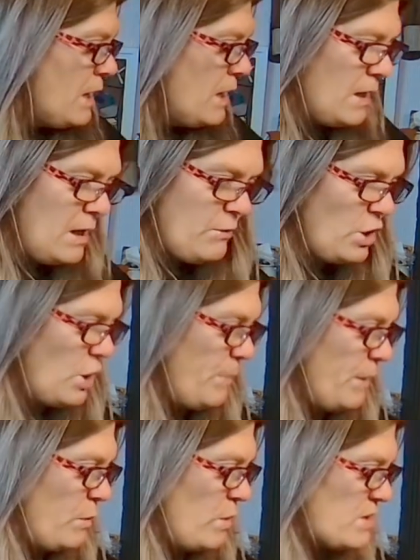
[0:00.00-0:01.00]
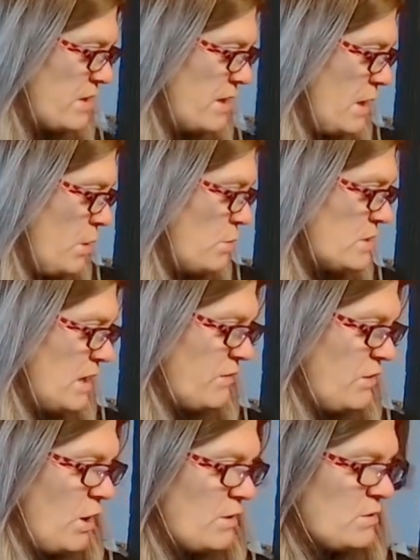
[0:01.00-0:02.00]
I've only got big ones of those. I've
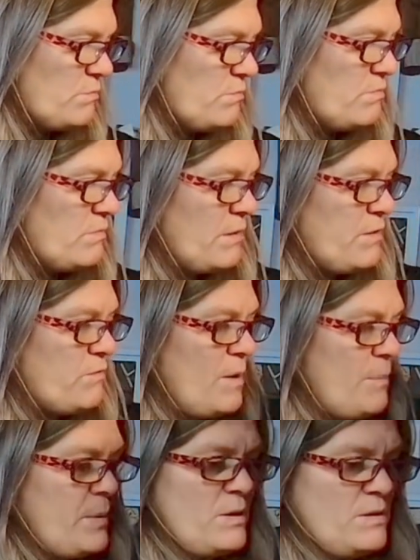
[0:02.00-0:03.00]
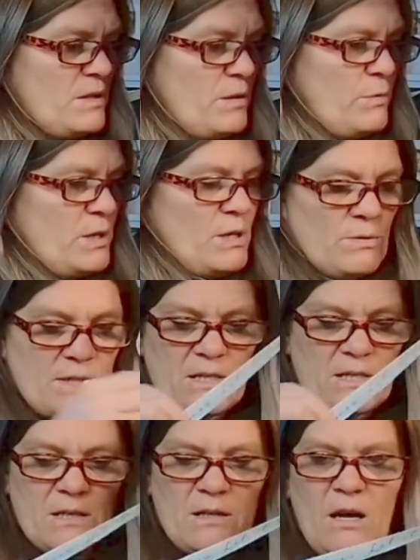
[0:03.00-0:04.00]
got some of the ribbon that we
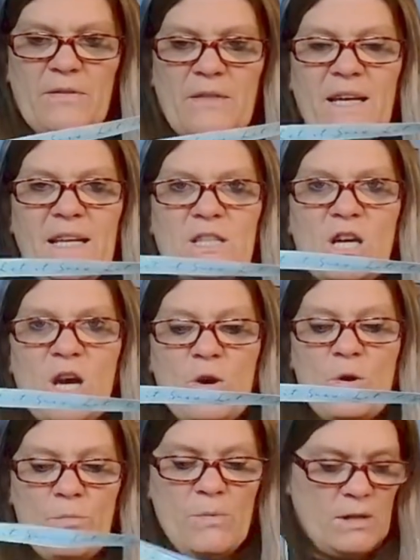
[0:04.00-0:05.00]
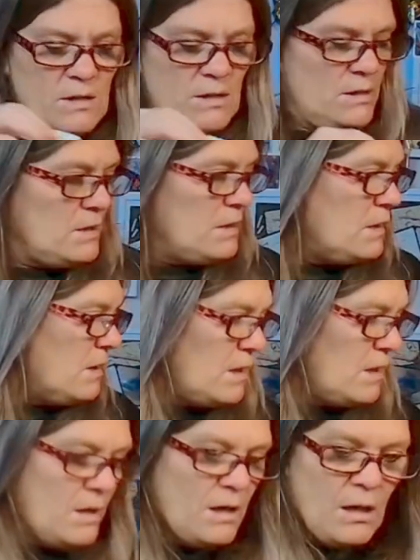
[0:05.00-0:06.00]
used on the little dome.
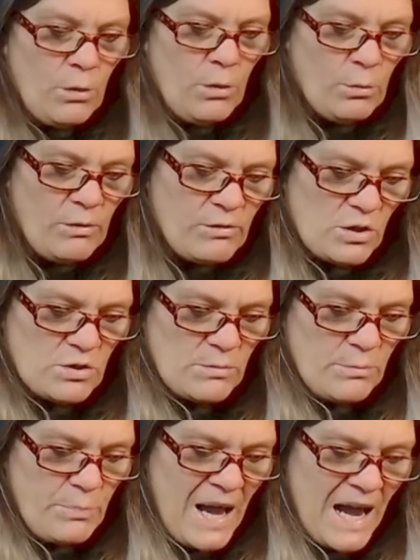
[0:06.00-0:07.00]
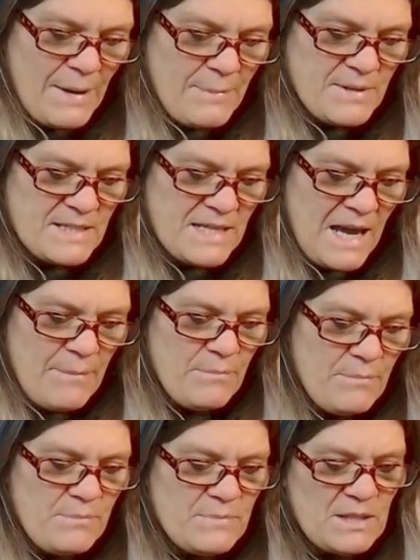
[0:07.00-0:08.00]
We've got some pipe
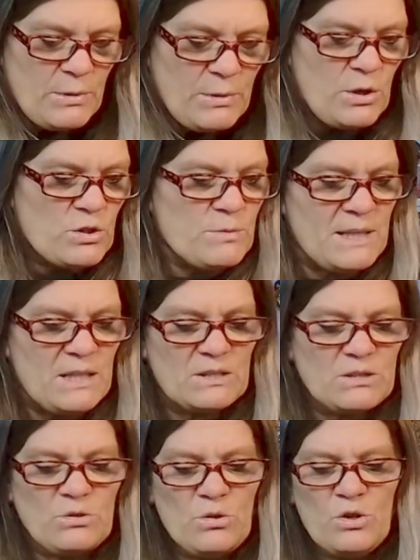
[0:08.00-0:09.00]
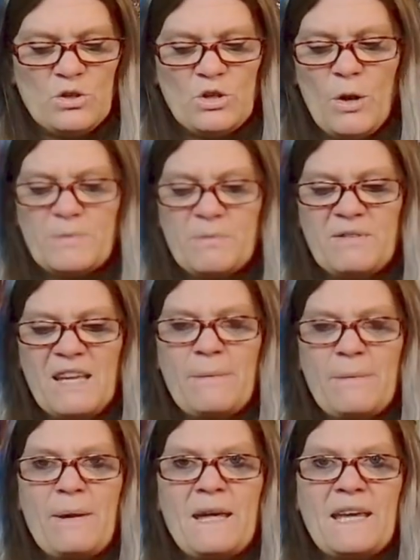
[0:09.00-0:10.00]
stems, and we've got some little doorknobs. I'm
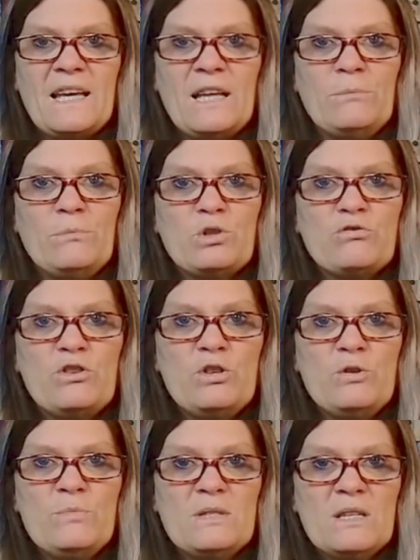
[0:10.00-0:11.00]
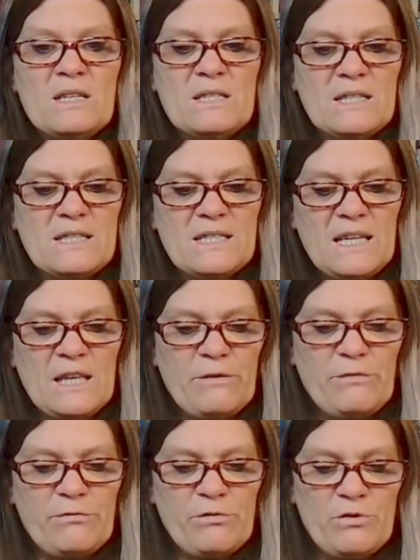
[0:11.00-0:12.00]
thinking making little mushrooms to stick in
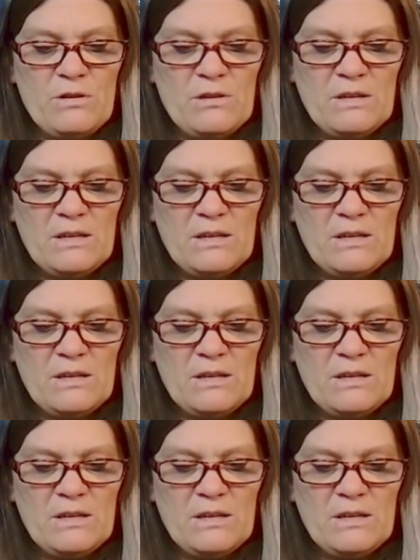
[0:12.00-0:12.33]
the front,